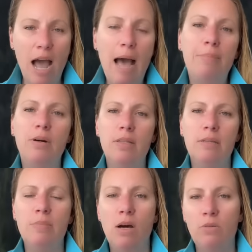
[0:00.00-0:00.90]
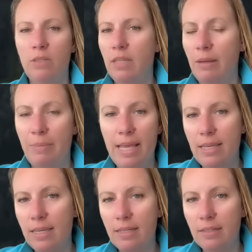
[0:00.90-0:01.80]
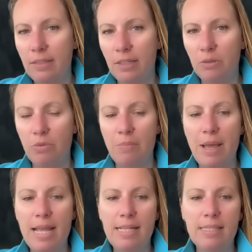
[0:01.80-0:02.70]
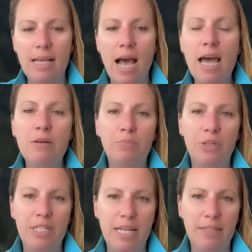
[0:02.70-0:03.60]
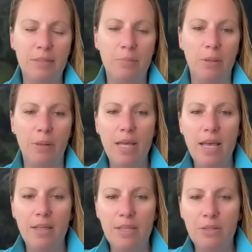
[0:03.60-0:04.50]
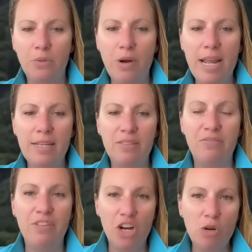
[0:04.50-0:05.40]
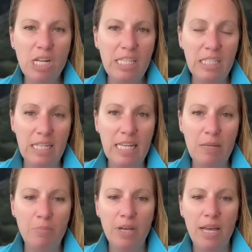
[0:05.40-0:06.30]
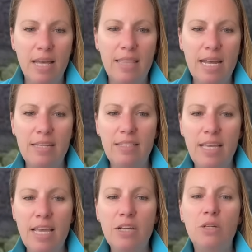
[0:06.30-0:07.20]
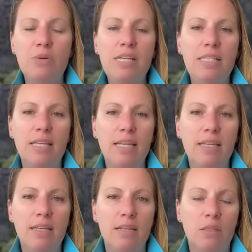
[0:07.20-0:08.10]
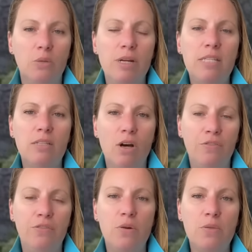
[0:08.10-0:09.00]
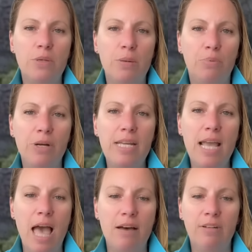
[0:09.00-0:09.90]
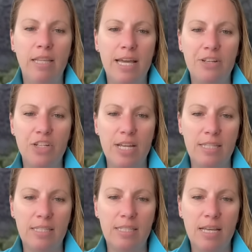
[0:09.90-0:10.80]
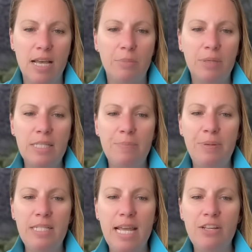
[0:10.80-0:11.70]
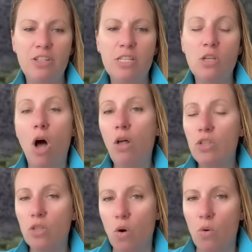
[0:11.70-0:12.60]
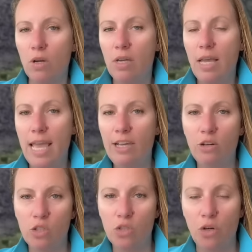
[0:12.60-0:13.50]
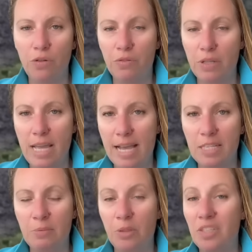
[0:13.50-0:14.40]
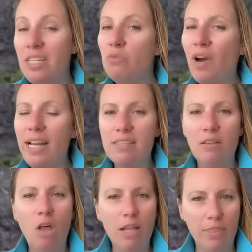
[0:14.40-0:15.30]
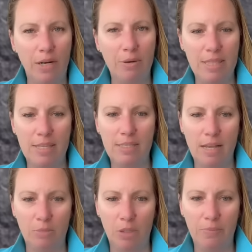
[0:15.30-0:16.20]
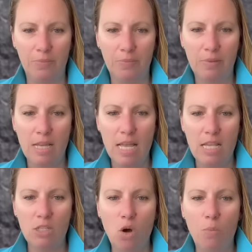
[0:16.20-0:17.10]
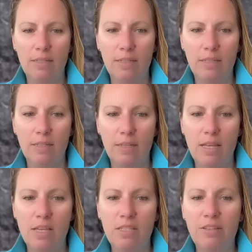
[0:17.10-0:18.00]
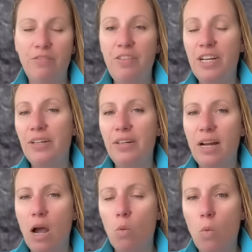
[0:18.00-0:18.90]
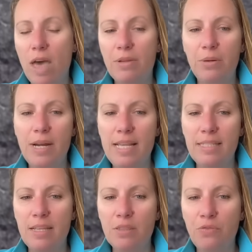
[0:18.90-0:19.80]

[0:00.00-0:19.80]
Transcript: up on the mountain, they're making it clear, remains unpredictable. The terrain is very steep. That is increasing the risk of further debris avalanches. Precipitation is also a concern for the experts. It rains a lot there in the summer. So severe weather is in the